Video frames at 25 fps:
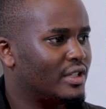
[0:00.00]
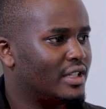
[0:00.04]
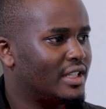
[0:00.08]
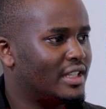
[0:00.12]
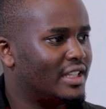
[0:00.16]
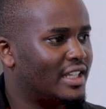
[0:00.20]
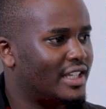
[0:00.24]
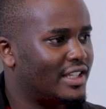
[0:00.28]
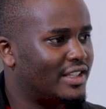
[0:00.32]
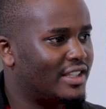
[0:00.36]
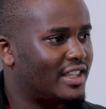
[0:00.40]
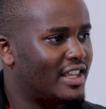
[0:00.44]

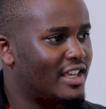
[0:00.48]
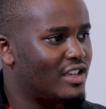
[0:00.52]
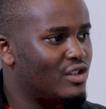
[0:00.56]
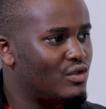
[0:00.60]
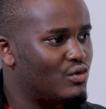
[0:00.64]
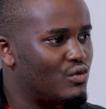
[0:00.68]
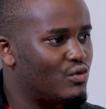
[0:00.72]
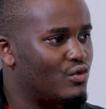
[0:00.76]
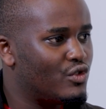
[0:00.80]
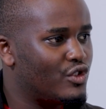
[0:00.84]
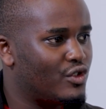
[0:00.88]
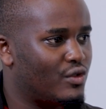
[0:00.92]
There's the
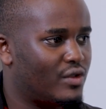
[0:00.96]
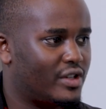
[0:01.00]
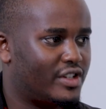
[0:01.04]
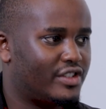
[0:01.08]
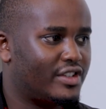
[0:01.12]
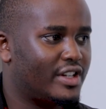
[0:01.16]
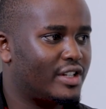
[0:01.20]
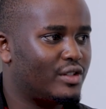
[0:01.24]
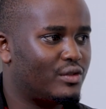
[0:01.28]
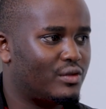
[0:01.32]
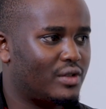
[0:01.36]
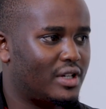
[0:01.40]
you are
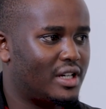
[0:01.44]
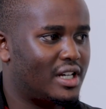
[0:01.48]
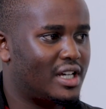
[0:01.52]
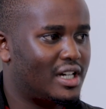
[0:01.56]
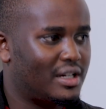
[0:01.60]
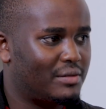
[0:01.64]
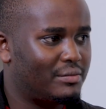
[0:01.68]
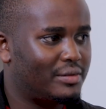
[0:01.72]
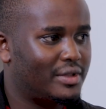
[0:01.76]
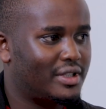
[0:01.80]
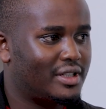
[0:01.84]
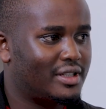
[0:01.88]
trying to
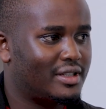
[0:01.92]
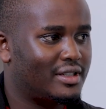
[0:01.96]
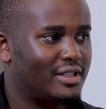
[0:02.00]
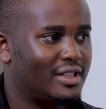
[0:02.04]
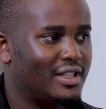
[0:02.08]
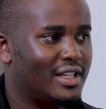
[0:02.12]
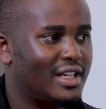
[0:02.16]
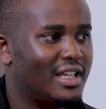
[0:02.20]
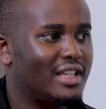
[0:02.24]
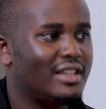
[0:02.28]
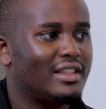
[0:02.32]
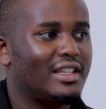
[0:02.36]
adapt,
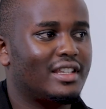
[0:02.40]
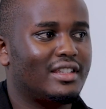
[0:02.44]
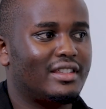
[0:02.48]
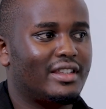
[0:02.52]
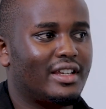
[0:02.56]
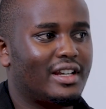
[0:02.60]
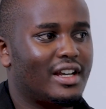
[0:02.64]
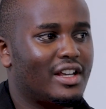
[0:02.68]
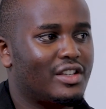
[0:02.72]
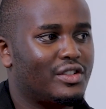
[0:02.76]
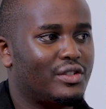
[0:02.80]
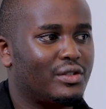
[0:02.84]
and there's
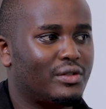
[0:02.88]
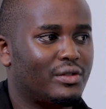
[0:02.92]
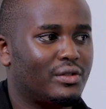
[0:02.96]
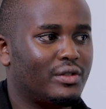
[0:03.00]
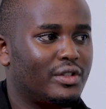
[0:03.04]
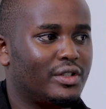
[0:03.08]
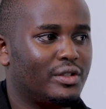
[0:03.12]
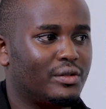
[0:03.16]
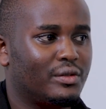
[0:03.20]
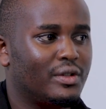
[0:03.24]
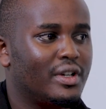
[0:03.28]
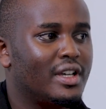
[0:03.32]
the
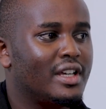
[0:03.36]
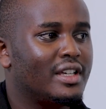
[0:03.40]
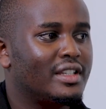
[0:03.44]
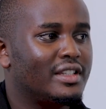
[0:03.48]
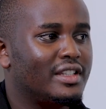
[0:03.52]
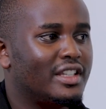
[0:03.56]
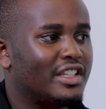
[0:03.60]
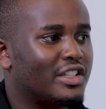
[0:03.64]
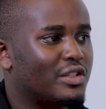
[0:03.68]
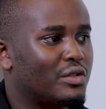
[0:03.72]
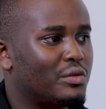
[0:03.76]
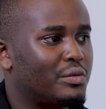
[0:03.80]
natural you.
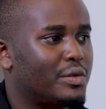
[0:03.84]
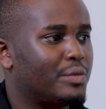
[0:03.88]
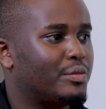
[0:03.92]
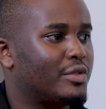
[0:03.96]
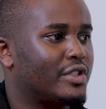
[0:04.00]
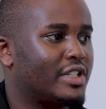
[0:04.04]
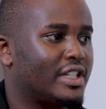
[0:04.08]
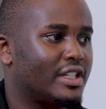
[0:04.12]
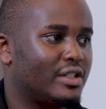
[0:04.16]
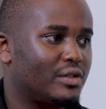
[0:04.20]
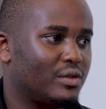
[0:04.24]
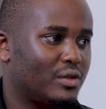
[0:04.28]
These two
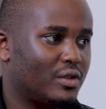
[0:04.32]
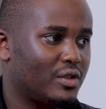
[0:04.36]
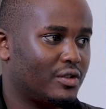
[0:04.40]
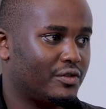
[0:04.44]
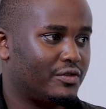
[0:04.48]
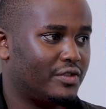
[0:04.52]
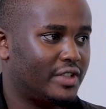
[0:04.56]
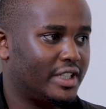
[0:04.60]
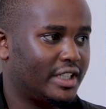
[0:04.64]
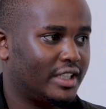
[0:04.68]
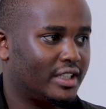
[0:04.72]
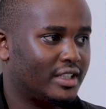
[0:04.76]
people tend to
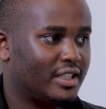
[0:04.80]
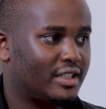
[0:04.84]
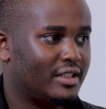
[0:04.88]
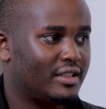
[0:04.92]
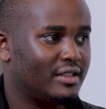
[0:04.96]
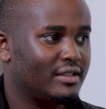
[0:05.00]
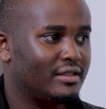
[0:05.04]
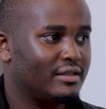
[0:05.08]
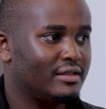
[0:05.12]
conflict.